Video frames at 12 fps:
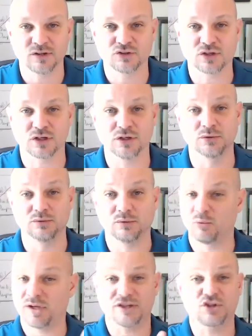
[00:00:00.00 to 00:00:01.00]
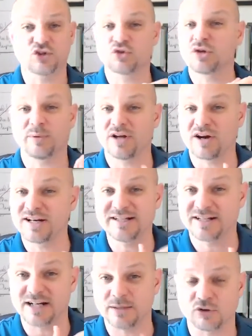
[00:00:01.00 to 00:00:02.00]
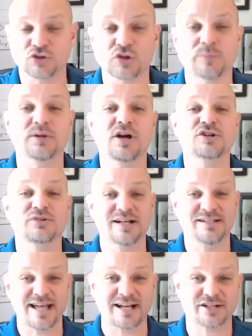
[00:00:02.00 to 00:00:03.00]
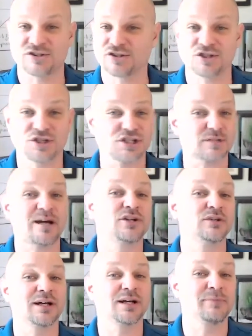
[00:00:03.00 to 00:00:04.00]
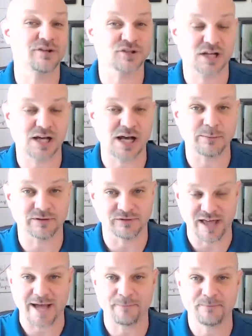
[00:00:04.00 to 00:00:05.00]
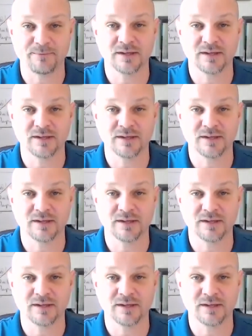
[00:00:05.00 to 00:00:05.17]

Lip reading: So we can triple our income or triple our transactions just by doing a better job of that.